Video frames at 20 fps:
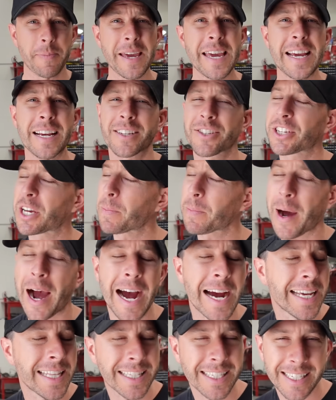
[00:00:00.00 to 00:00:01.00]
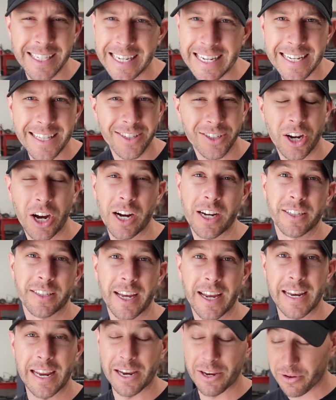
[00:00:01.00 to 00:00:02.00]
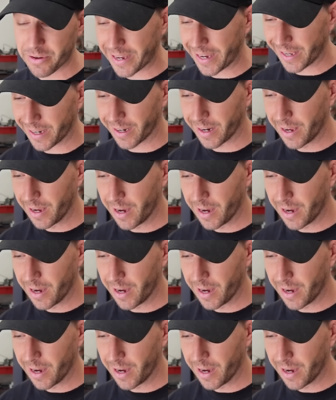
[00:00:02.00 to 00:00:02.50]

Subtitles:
peeks, get behind the scenes content, and you get